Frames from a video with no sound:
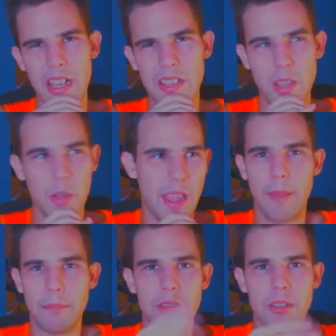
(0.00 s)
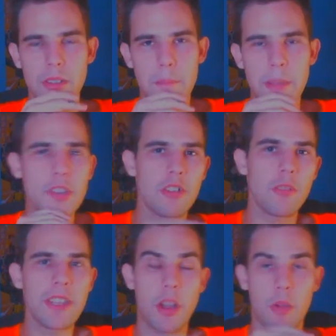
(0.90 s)
So yeah, Petrie will
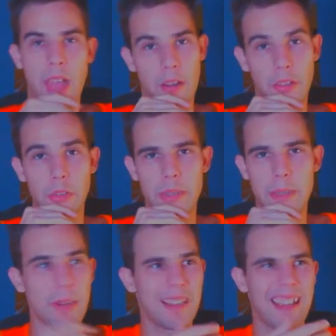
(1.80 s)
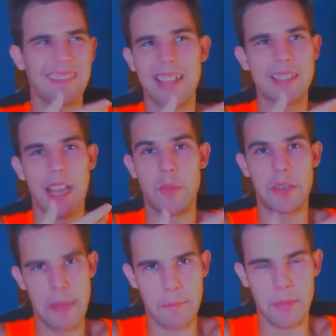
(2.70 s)
be toned down a little bit, but again, that's kind of a
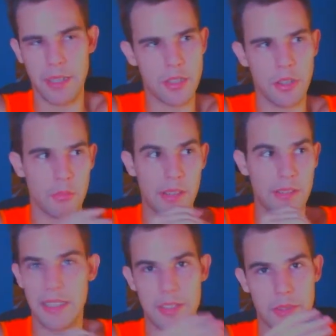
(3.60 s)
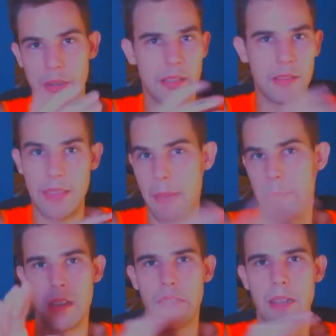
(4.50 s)
nitpick, so really doesn't make that
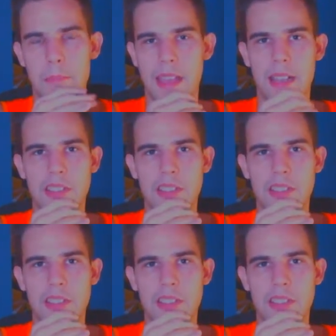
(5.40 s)
big of an impact.